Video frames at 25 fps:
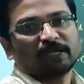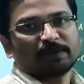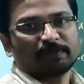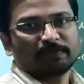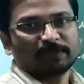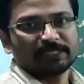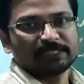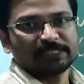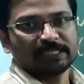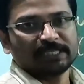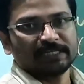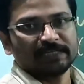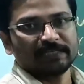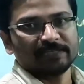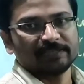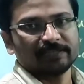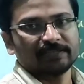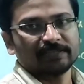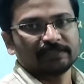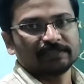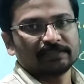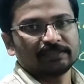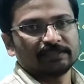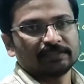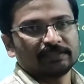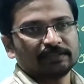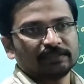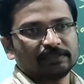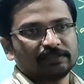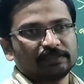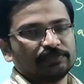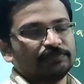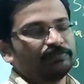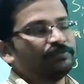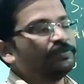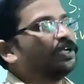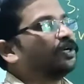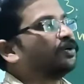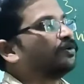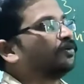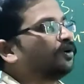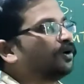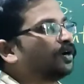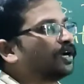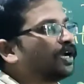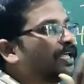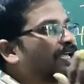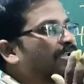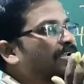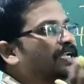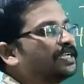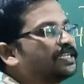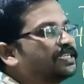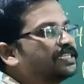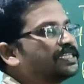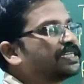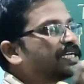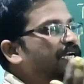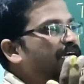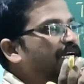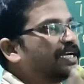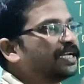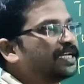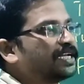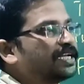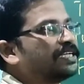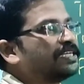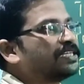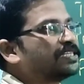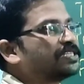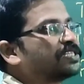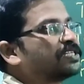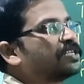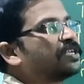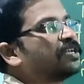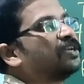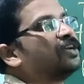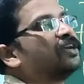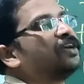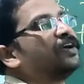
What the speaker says: are present. If the total energy contains